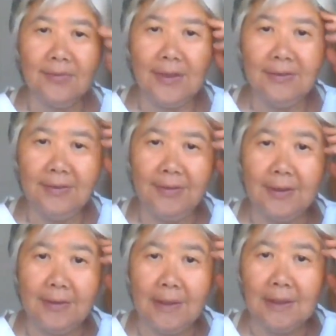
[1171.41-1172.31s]
very,
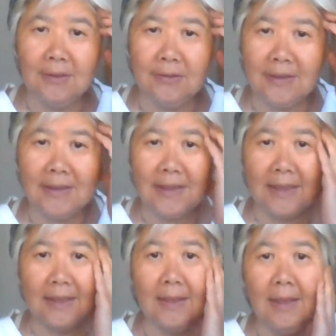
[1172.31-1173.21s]
very
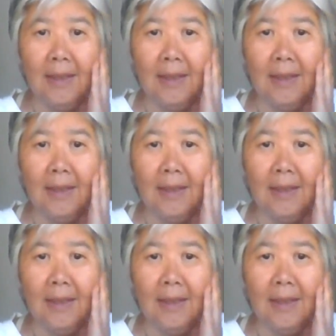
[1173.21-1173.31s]
interesting,